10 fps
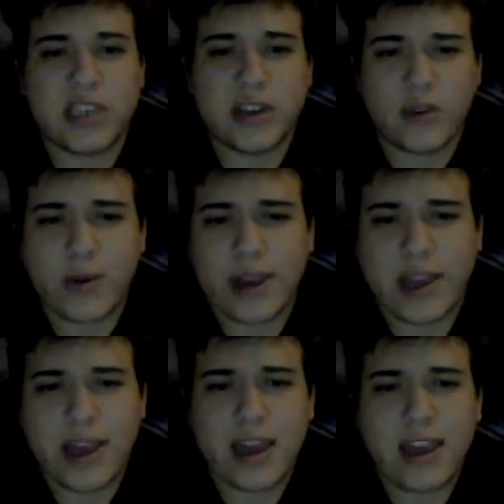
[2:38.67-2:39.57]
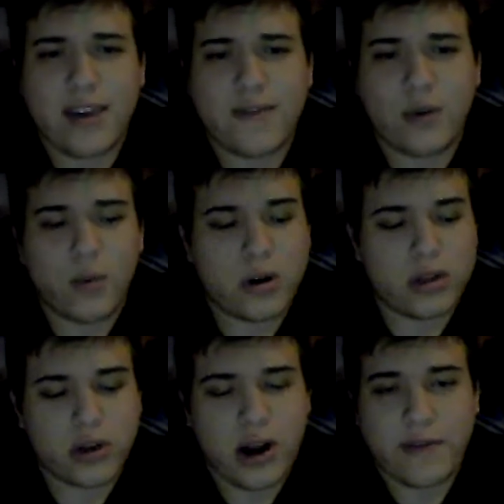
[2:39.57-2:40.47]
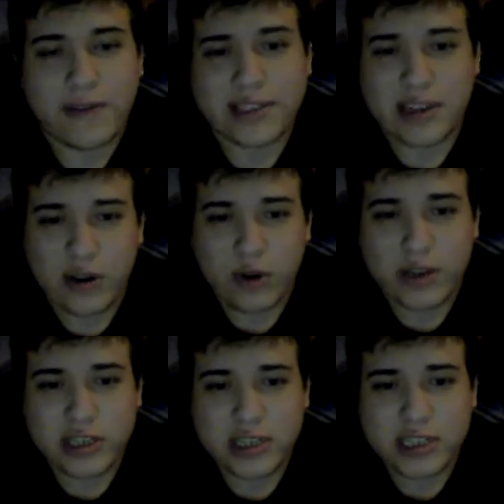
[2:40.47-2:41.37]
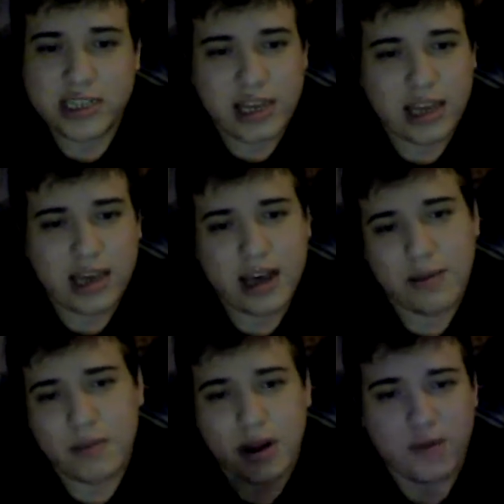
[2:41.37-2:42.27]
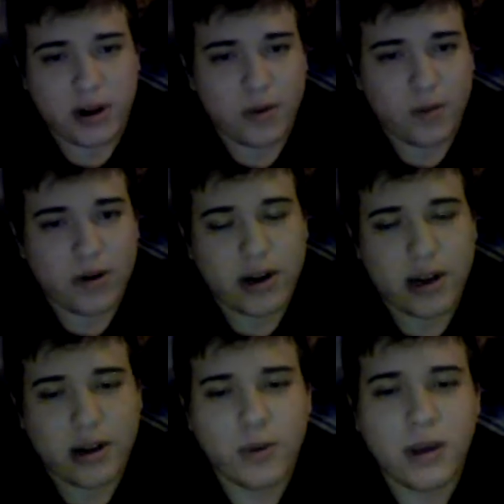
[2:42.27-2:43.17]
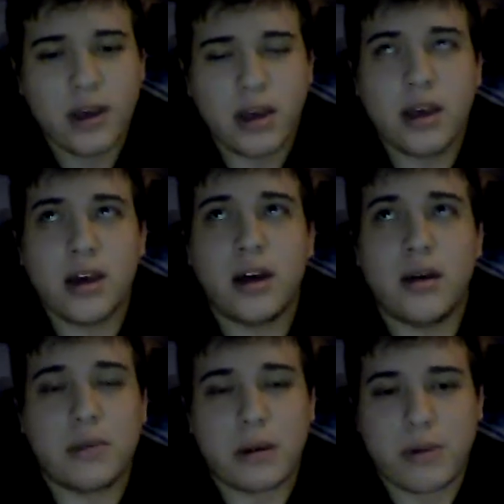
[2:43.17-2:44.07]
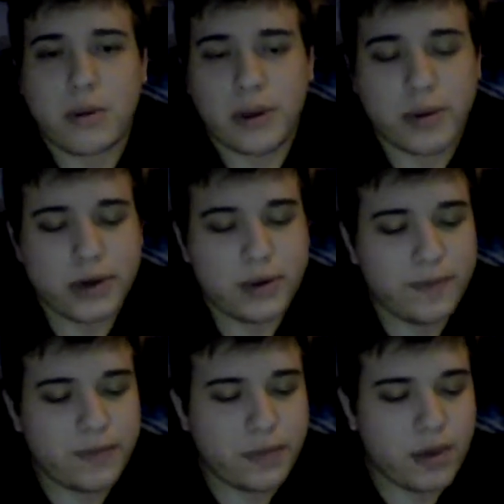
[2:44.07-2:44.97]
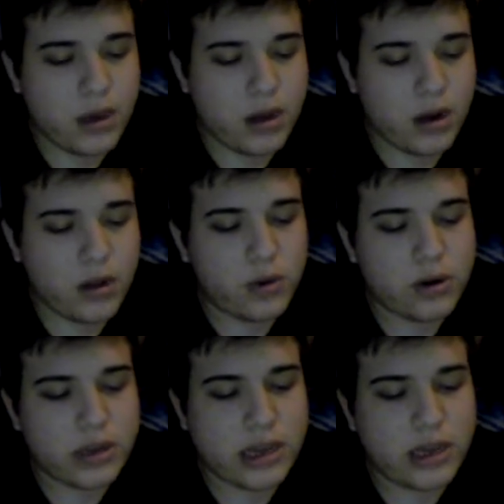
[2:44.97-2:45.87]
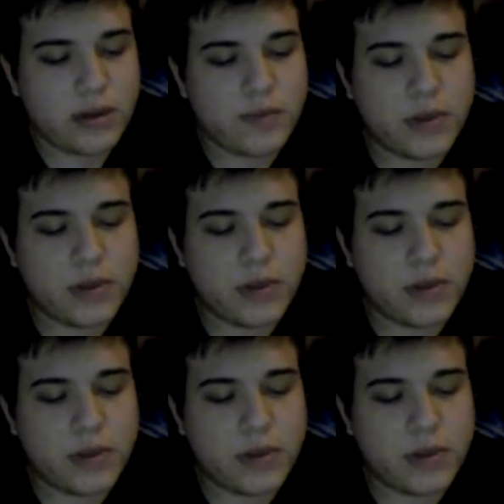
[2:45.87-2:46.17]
synchroing if you want to start having a synchro engine in this deck. I'm not running one right now, but I'm probably going to. Another one is like